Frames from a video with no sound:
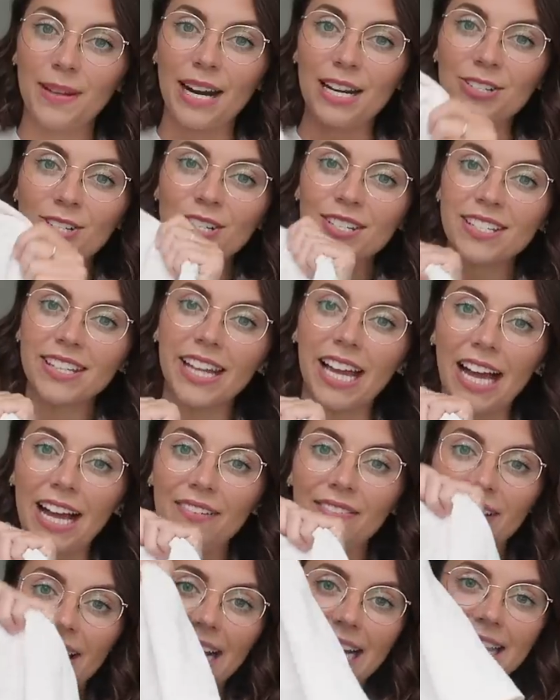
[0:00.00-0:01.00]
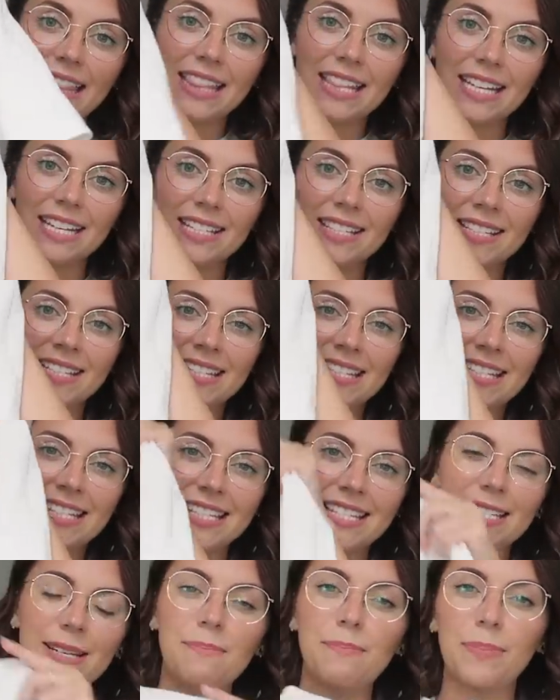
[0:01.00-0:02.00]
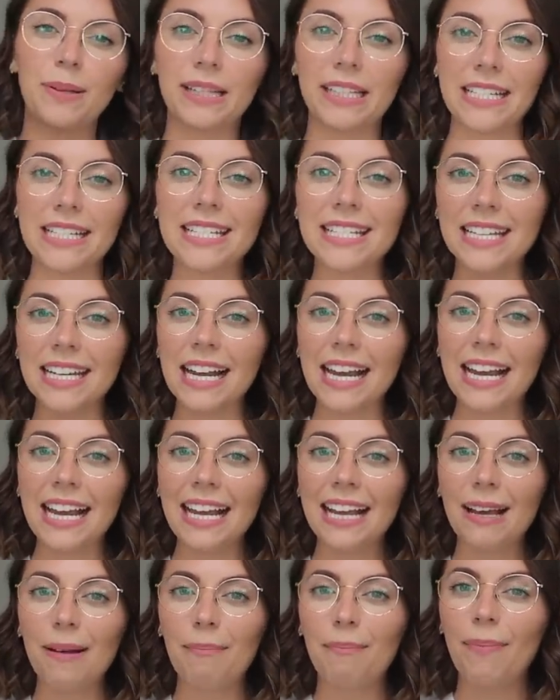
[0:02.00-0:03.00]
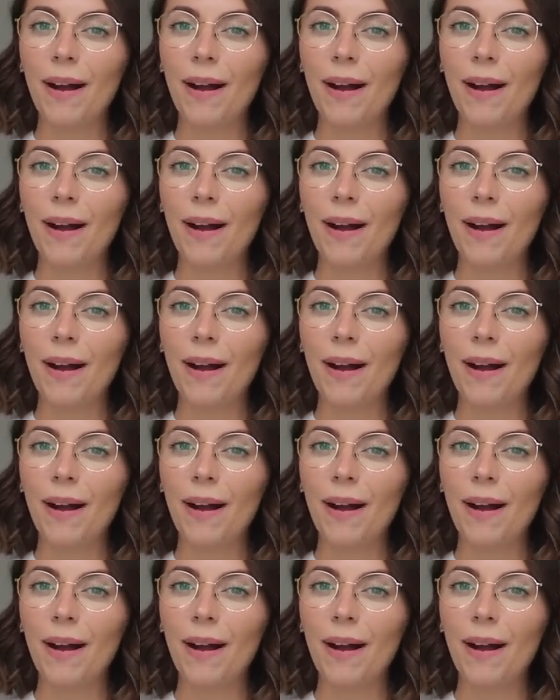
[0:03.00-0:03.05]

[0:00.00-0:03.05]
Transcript: But I just love like the simplicity